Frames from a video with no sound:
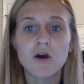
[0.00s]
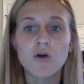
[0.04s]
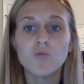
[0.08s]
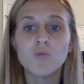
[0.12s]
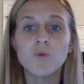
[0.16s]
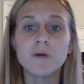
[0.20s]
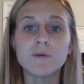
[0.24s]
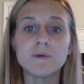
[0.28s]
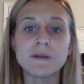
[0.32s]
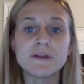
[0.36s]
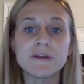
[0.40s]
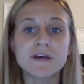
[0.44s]

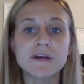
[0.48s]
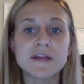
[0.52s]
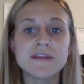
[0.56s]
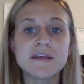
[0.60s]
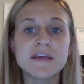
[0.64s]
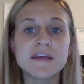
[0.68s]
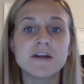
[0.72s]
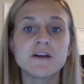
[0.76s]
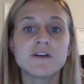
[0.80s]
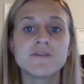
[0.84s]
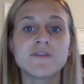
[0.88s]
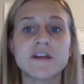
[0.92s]
When we look at
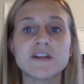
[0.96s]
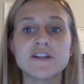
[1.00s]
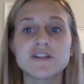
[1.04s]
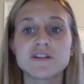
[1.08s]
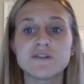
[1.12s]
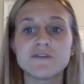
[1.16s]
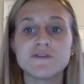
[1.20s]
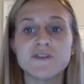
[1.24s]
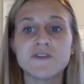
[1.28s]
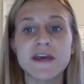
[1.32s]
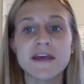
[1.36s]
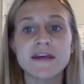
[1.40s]
the
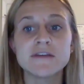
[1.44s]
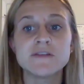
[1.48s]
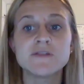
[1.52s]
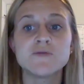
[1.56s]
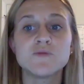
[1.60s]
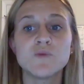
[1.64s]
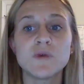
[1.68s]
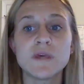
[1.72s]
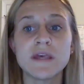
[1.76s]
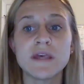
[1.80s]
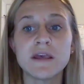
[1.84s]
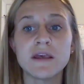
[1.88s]
intervention phase,
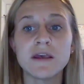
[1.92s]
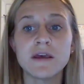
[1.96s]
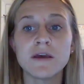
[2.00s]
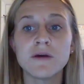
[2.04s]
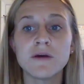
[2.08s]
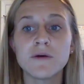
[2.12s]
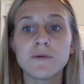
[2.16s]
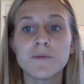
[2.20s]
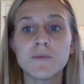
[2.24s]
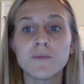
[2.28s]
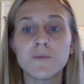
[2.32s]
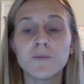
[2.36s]

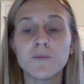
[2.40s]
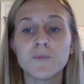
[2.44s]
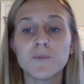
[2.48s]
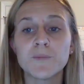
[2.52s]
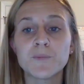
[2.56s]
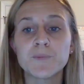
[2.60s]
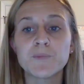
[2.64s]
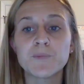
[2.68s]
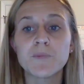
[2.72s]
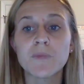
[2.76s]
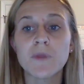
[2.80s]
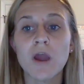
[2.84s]
we
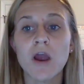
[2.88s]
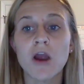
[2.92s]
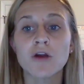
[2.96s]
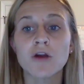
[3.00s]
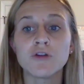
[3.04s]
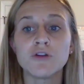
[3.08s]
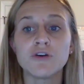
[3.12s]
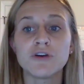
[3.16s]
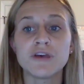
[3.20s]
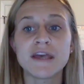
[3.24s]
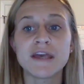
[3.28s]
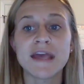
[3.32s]

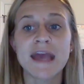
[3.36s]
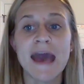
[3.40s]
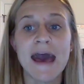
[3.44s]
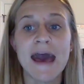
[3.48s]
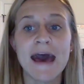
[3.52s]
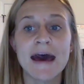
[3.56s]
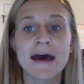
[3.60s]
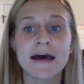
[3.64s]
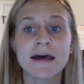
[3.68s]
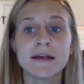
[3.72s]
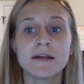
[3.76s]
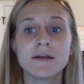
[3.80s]
are looking
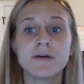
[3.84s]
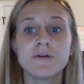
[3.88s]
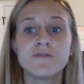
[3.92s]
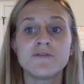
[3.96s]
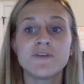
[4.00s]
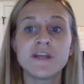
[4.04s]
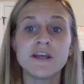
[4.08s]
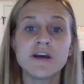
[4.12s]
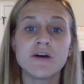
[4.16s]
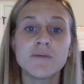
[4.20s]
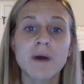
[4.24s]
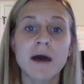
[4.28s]
at
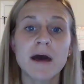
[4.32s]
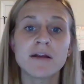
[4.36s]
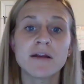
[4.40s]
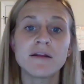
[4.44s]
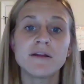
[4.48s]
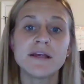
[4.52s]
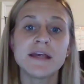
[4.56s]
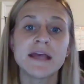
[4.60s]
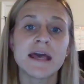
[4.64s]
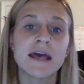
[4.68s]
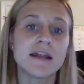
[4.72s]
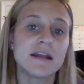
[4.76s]
video
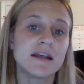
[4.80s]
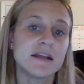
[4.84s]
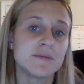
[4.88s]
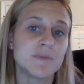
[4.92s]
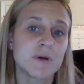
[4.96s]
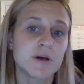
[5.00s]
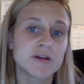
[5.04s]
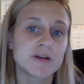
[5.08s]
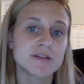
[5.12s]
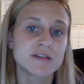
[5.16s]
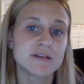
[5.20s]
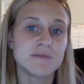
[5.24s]
modeling and
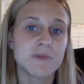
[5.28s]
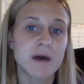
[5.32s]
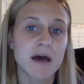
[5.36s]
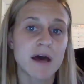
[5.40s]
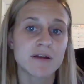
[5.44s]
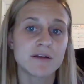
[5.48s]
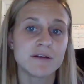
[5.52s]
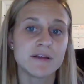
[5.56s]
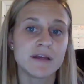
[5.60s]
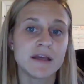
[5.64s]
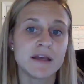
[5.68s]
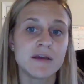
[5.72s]
in-person
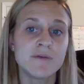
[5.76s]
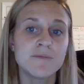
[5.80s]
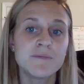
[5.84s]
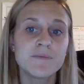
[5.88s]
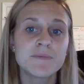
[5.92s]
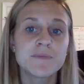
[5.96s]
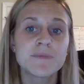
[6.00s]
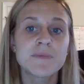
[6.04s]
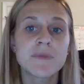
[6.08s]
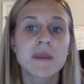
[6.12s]
modeling.